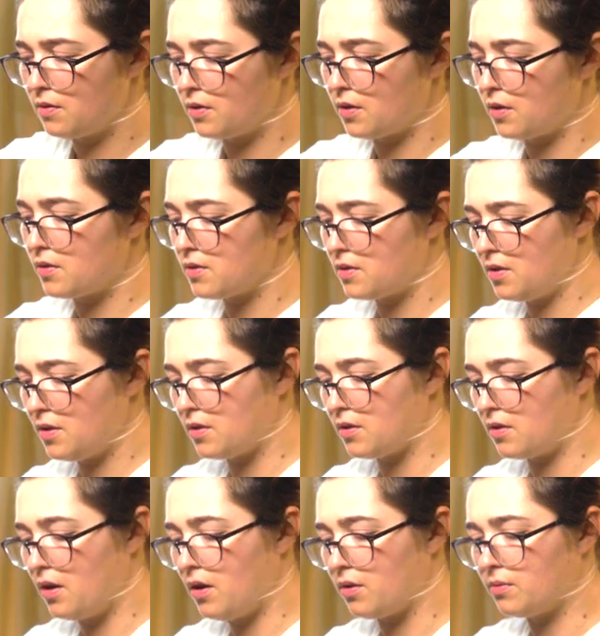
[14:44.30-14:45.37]
I guess not.
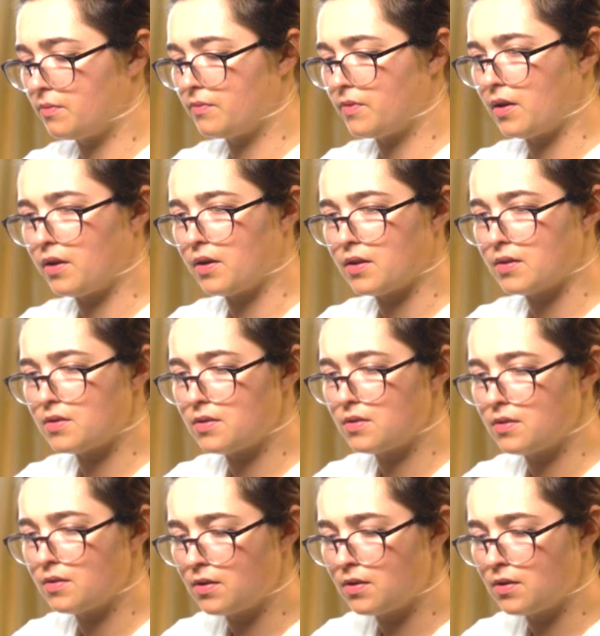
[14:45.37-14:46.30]
Oh, there it is.